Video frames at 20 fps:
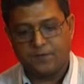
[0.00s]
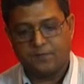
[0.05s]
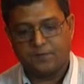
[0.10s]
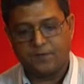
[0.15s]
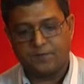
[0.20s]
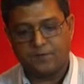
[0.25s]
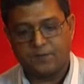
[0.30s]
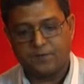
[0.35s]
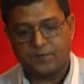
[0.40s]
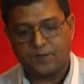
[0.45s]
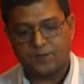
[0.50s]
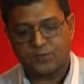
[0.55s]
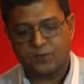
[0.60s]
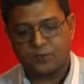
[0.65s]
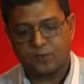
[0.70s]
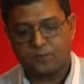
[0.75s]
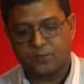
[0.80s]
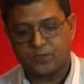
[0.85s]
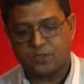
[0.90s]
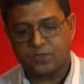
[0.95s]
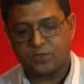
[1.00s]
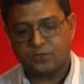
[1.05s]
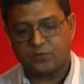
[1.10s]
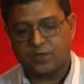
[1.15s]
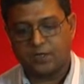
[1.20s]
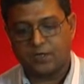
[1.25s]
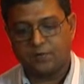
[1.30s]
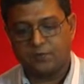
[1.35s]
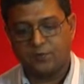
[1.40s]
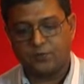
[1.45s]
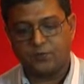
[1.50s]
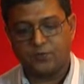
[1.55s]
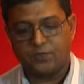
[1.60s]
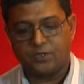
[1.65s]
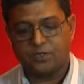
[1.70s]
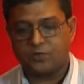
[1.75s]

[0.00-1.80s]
50% of patients were able to